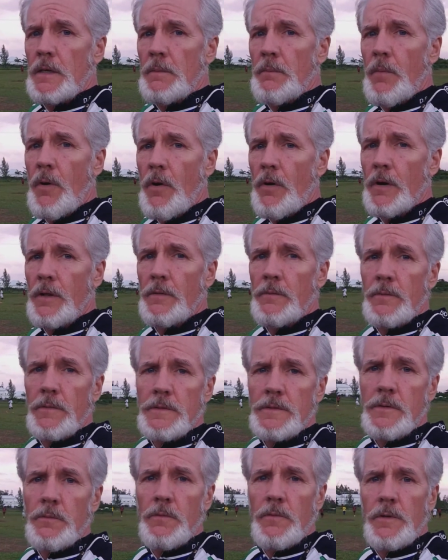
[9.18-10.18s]
Marley
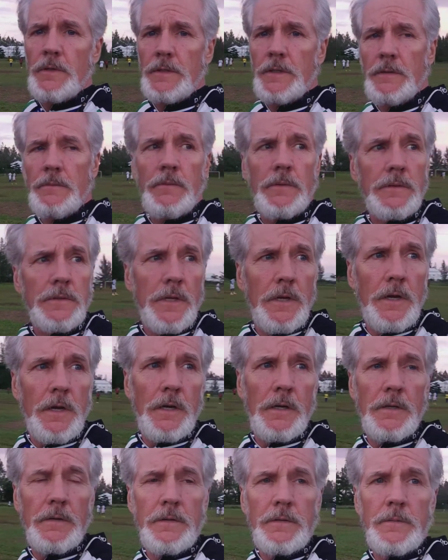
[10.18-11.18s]
was the one that was
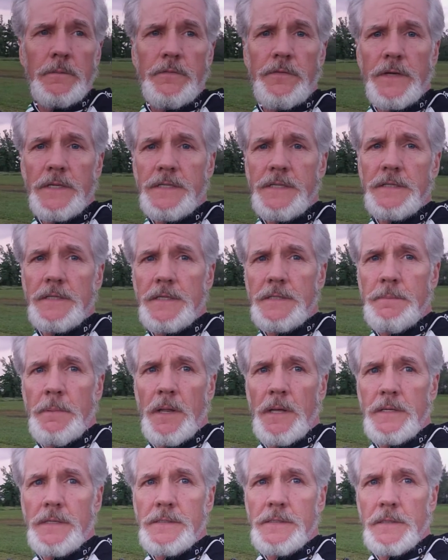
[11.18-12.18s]
fixing this
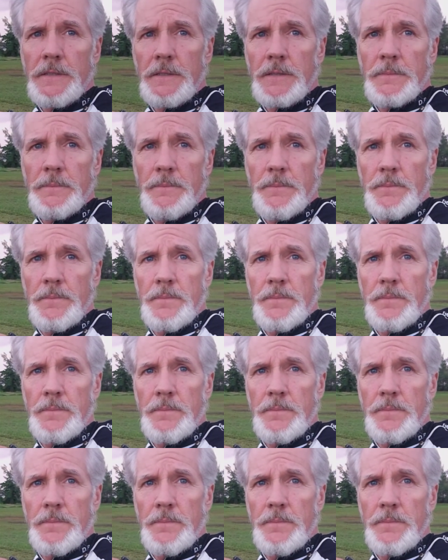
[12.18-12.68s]
place up.